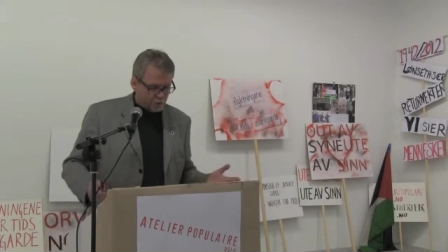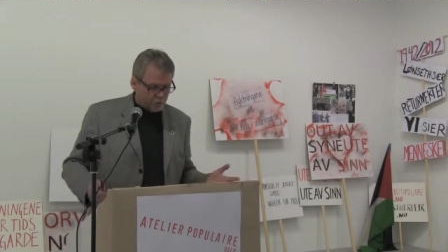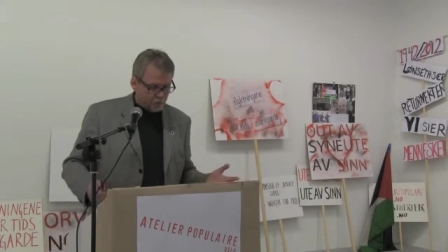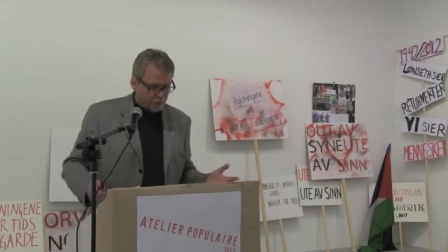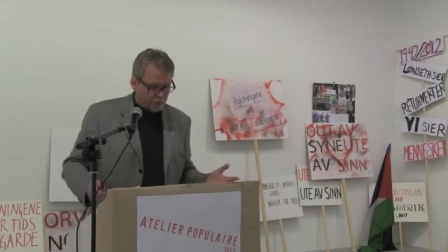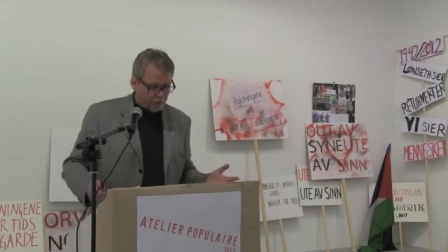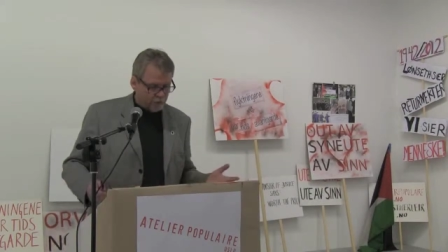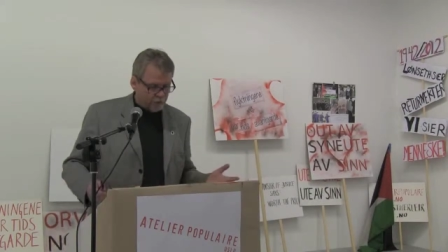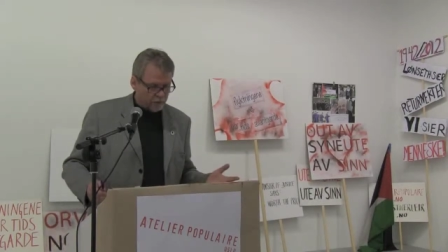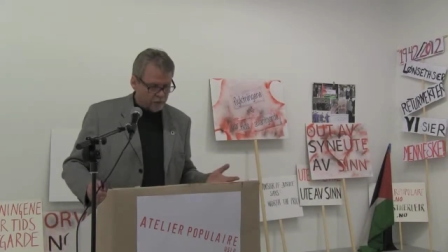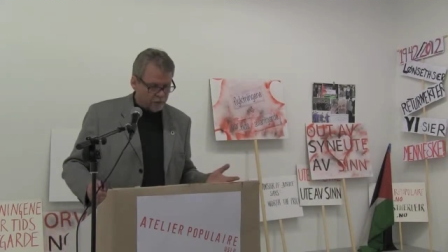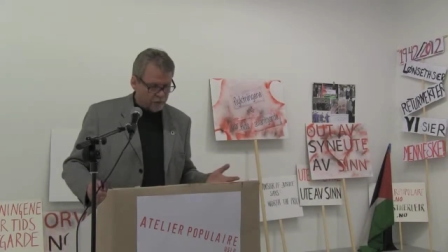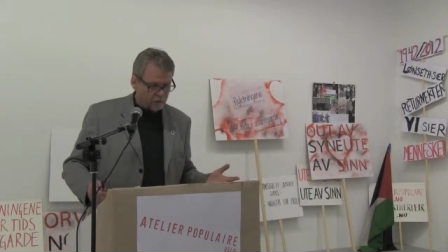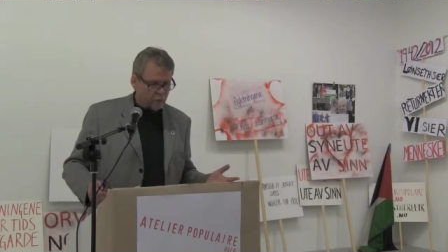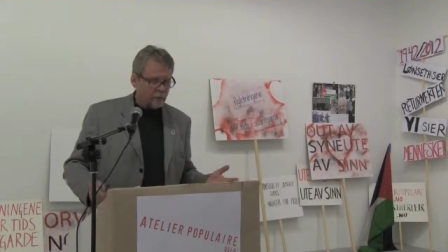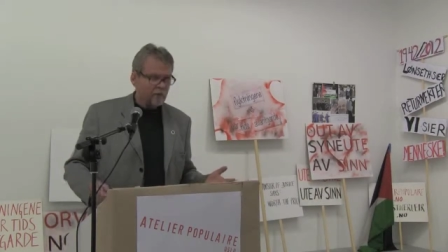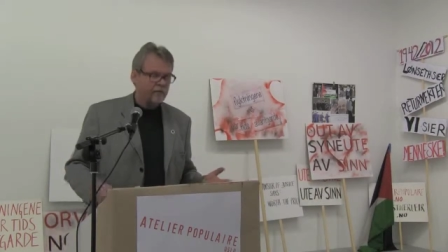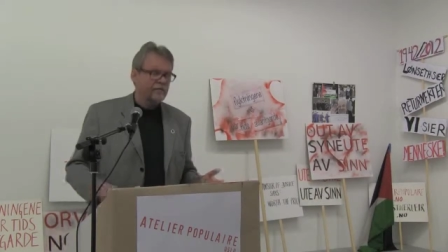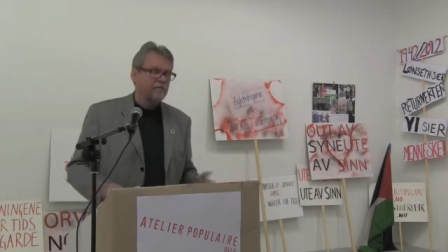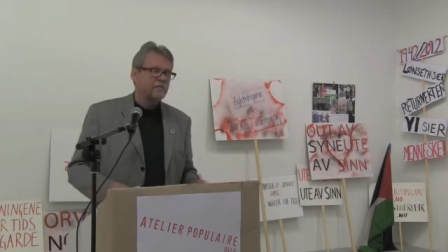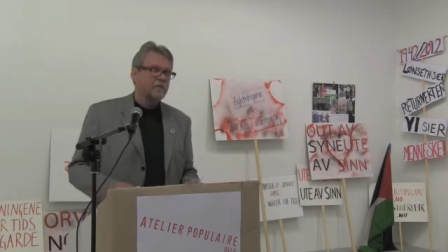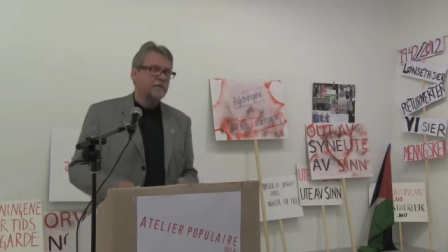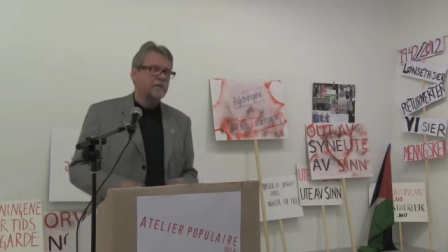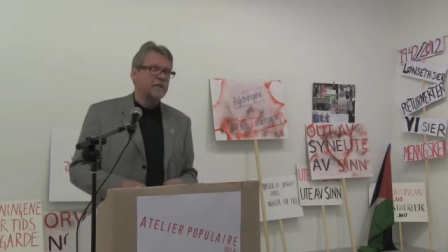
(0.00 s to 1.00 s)
Okay,
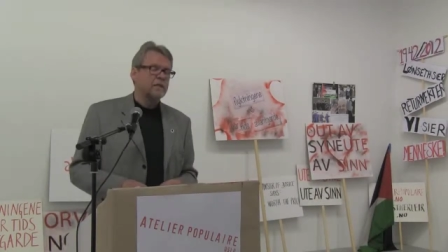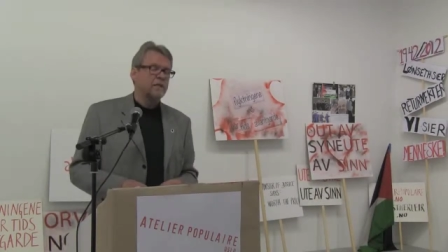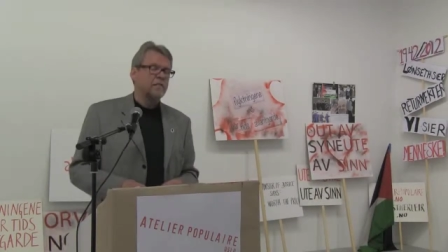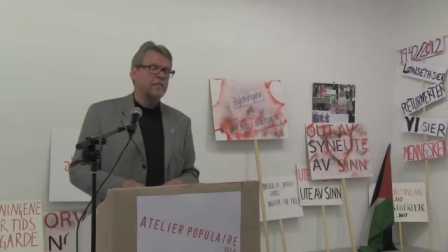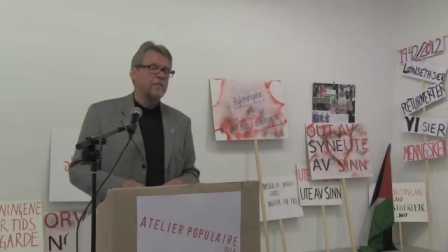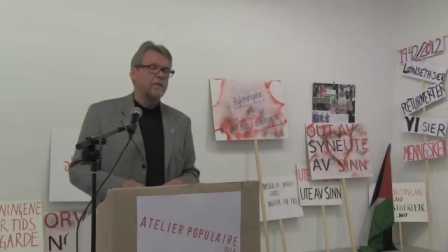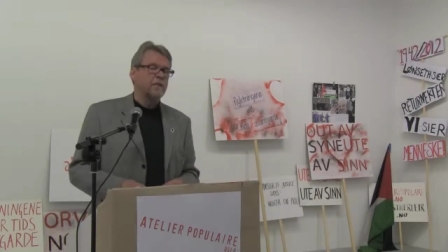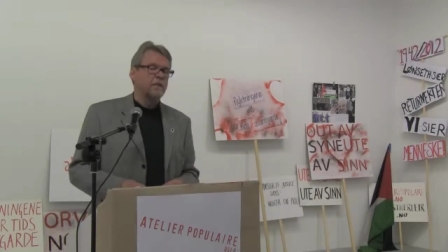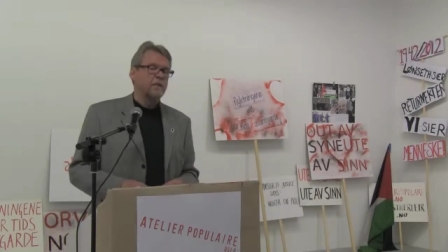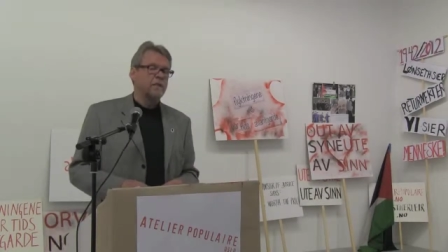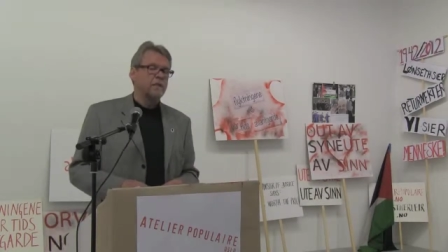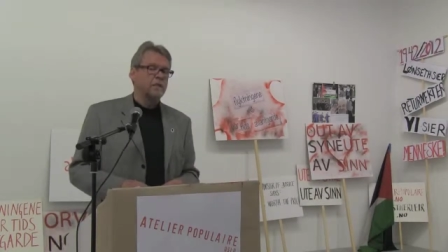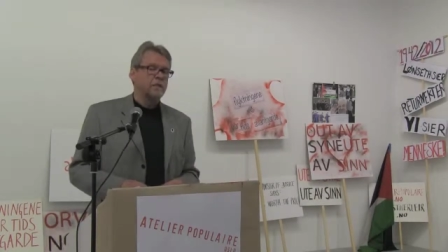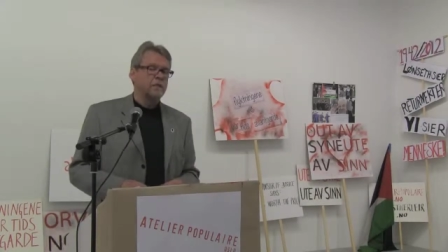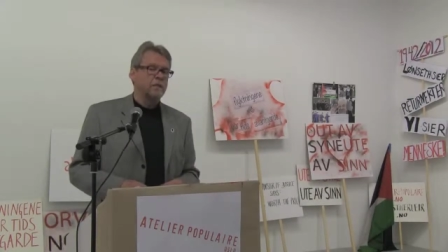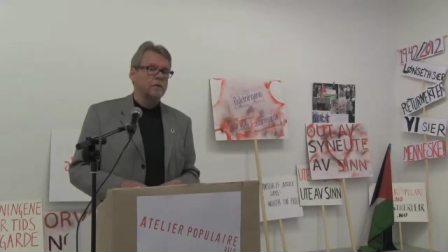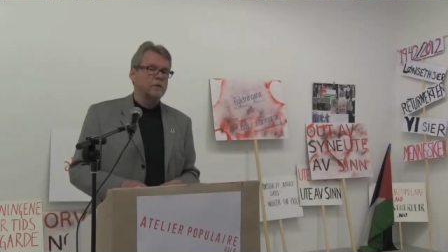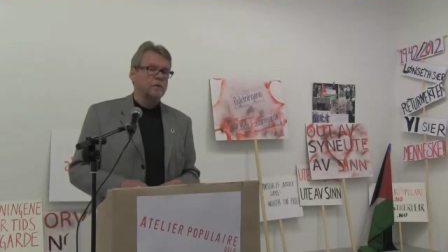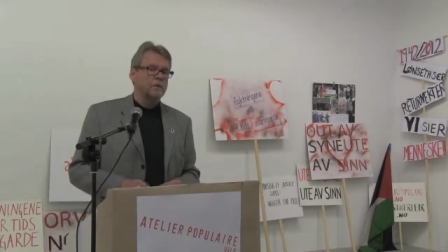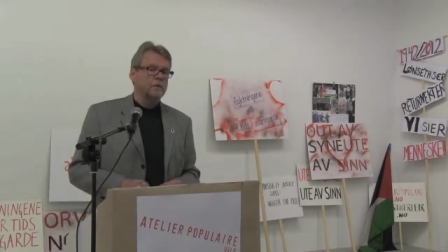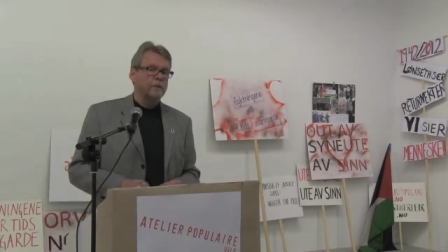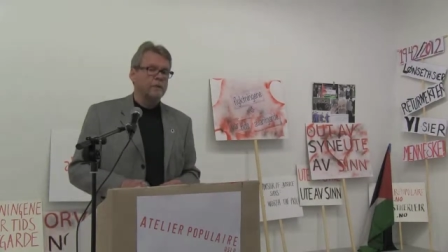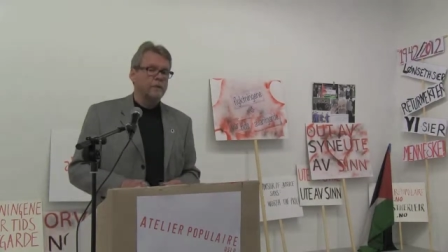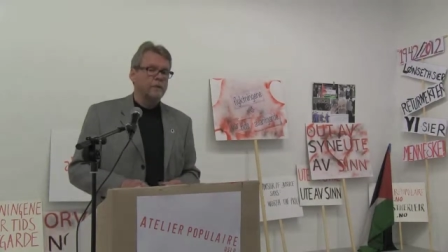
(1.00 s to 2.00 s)
12 million
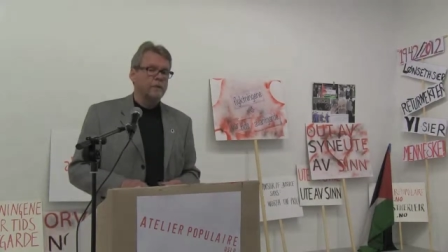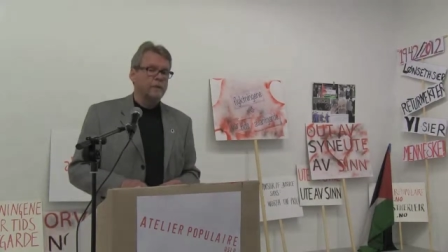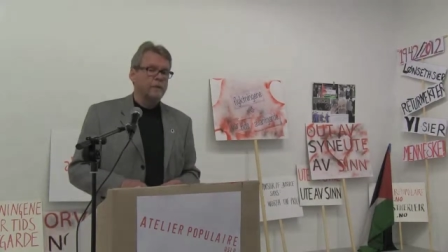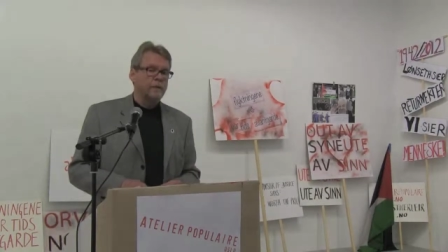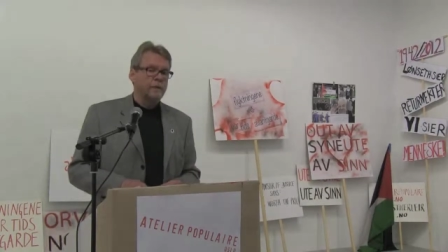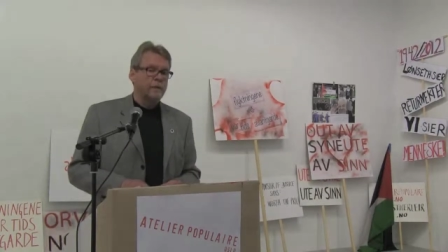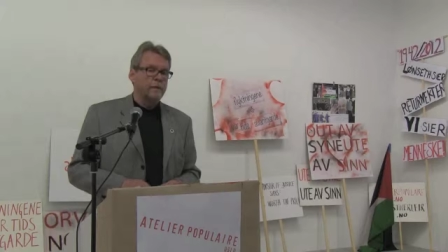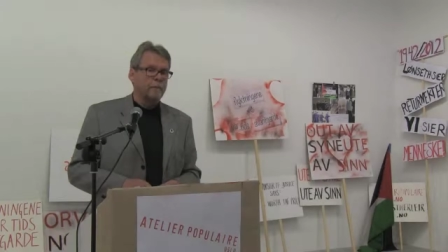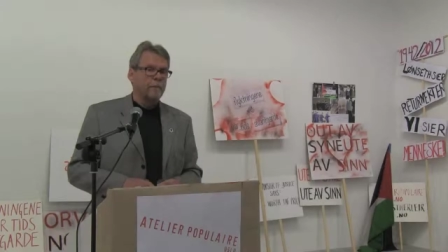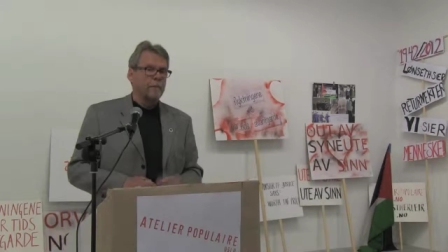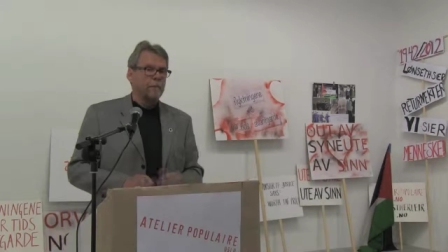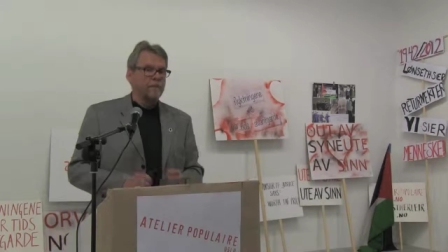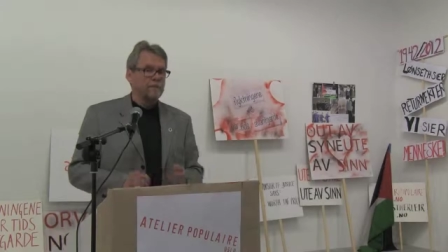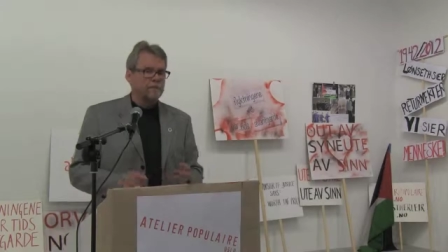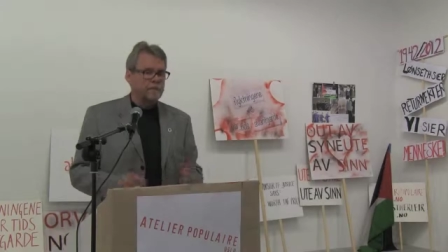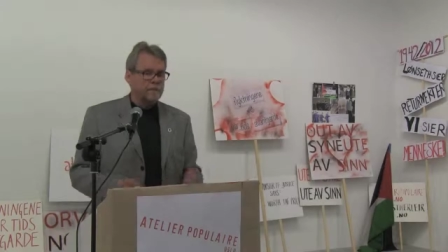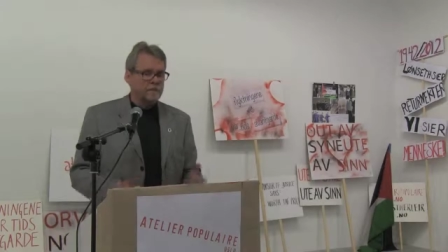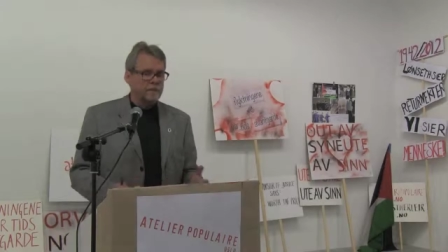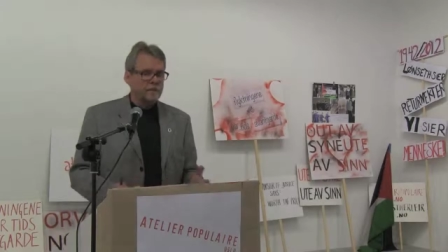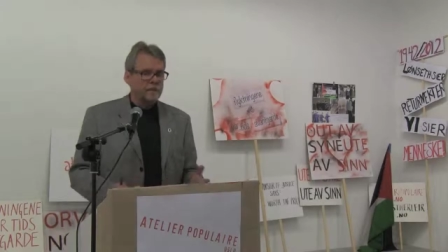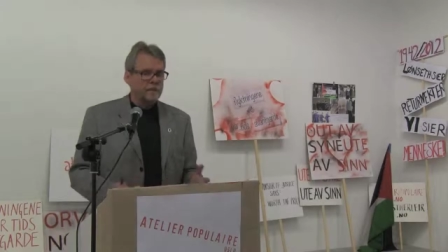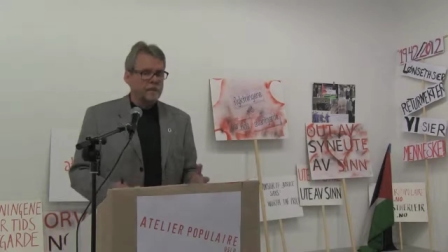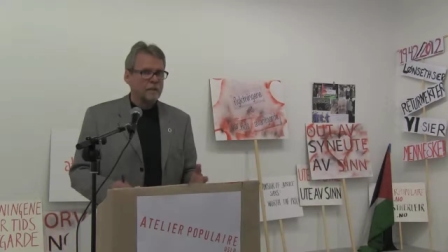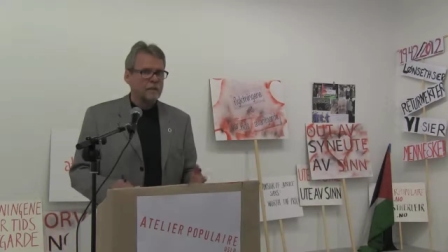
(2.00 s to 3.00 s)
people
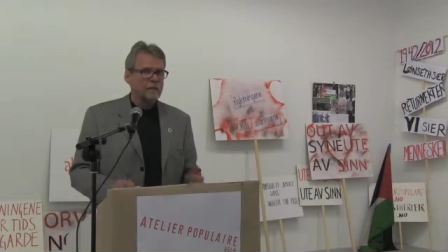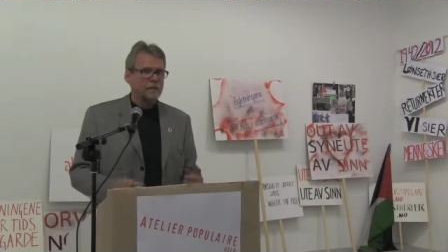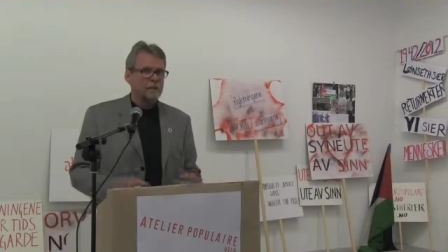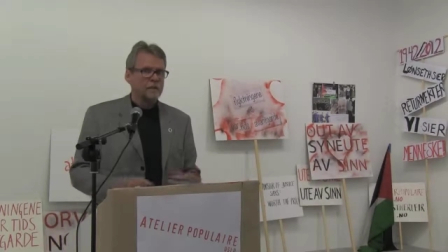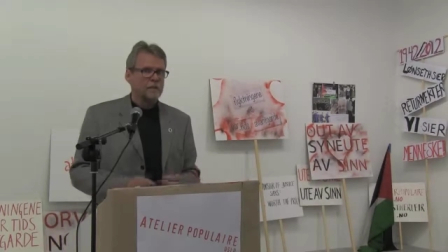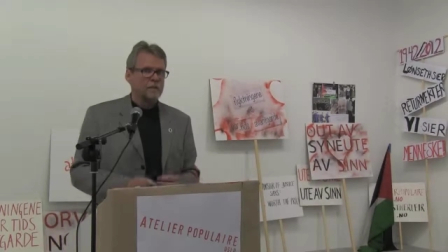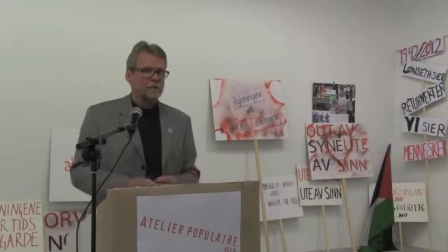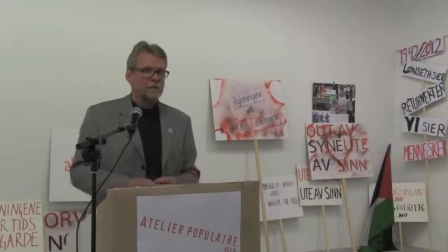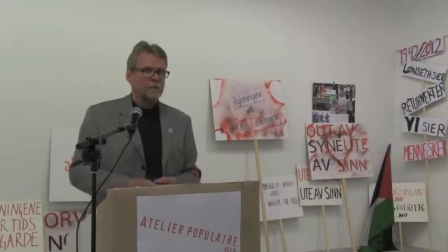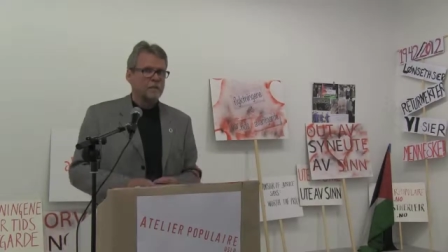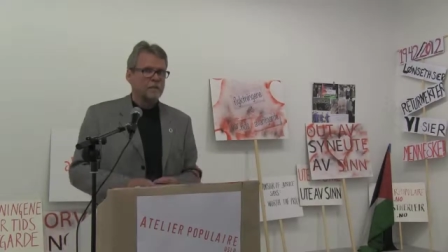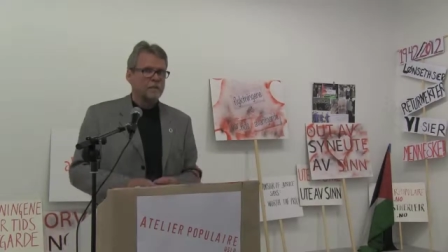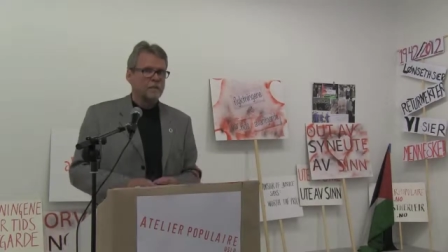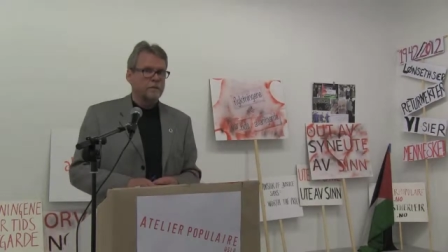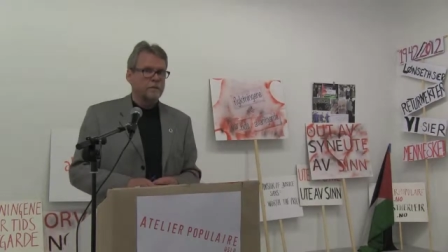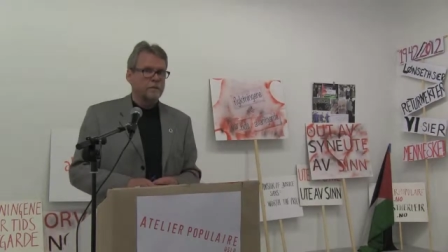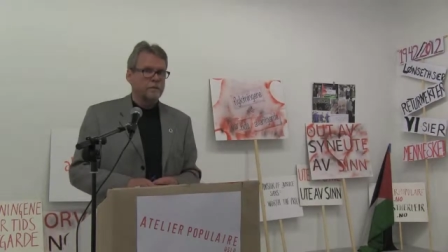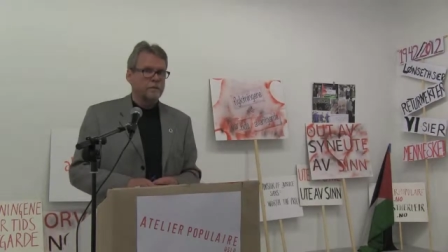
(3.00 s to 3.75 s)
plus stateless.